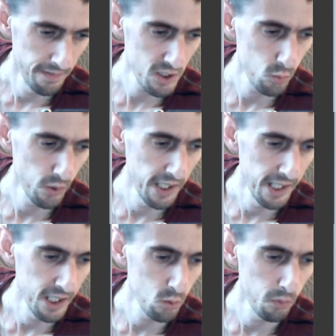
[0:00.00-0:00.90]
this way
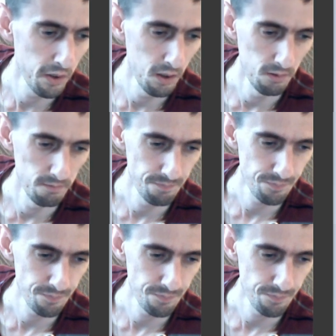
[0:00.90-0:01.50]
it will